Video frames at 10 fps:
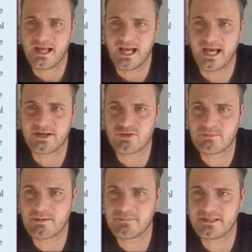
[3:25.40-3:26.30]
And
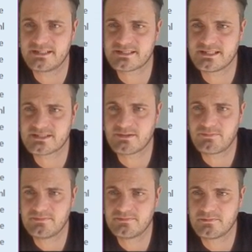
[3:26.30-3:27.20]
remember, this is a
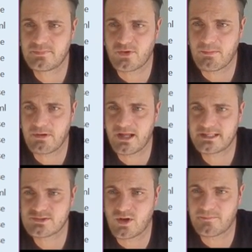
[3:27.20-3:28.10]
parabola,
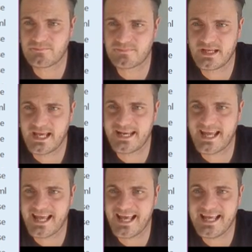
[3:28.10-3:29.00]
this one,
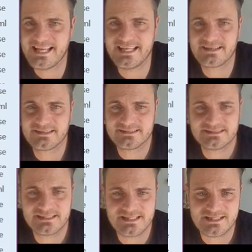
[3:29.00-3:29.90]
and a
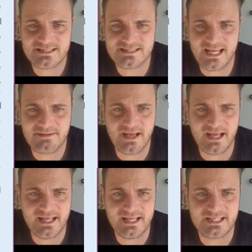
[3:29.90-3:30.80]
is the same
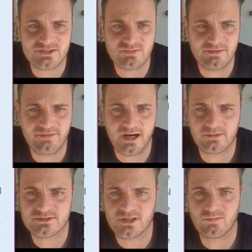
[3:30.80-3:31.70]
a as we
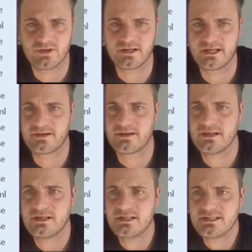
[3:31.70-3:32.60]
found somewhere here.
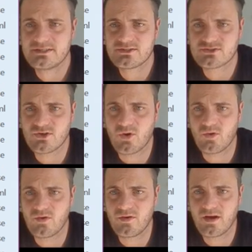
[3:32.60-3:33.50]

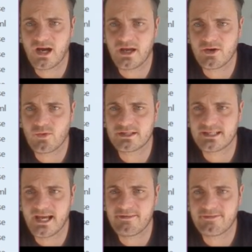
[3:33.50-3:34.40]
So I know that
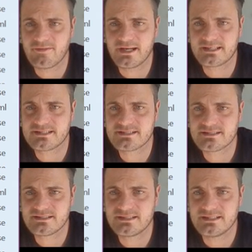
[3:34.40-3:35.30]
f of x
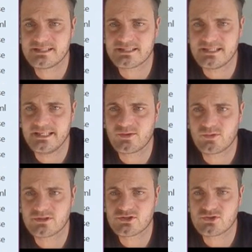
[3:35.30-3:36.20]
is
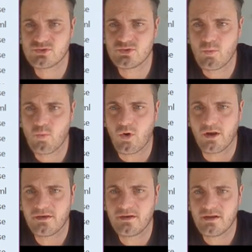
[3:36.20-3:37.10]
equals to
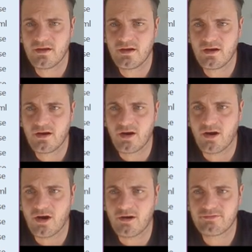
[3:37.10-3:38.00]

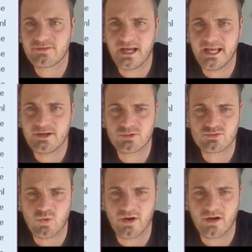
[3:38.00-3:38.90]
1/2. A was
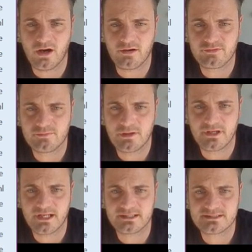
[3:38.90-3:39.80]
1/2, remember
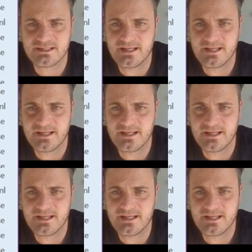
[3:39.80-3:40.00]
that?